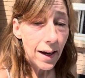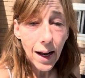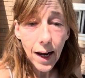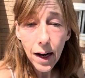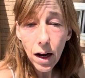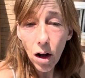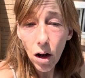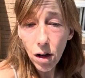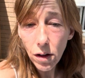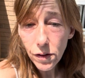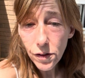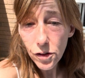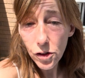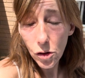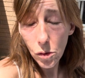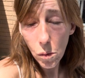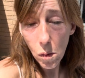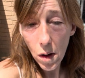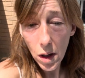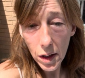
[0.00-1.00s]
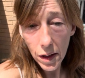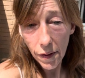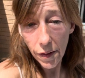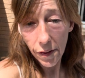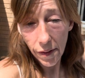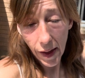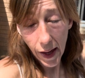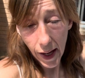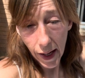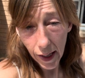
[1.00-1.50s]
I also want to
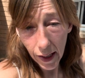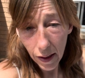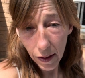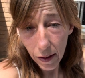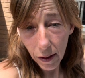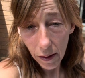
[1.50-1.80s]
thank,